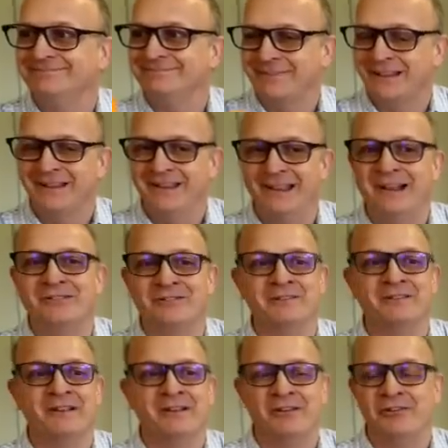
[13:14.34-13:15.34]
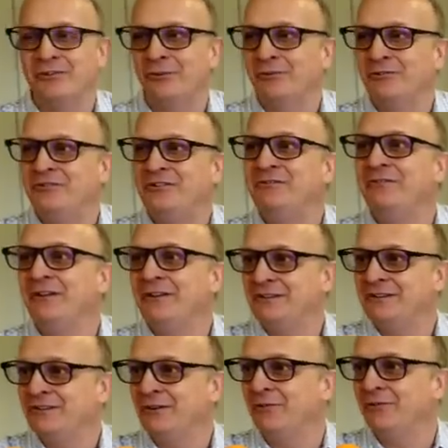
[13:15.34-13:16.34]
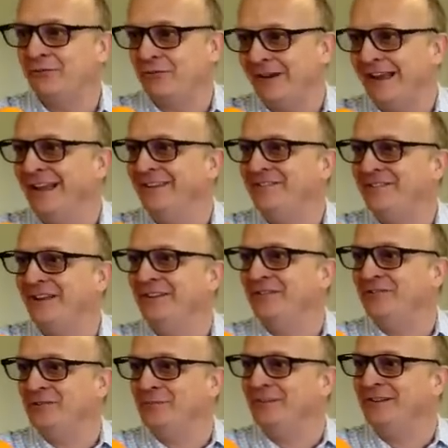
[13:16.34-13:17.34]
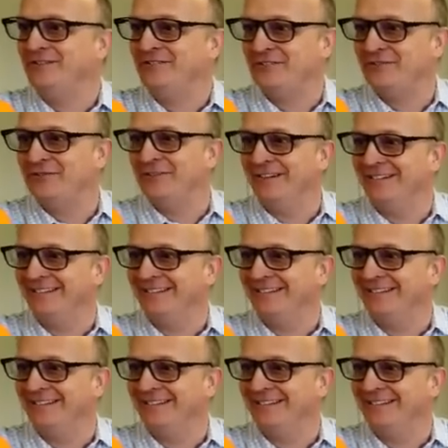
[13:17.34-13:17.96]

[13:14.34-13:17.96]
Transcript: Yes. As long as you've only got 3 antennas, you'll be just fine.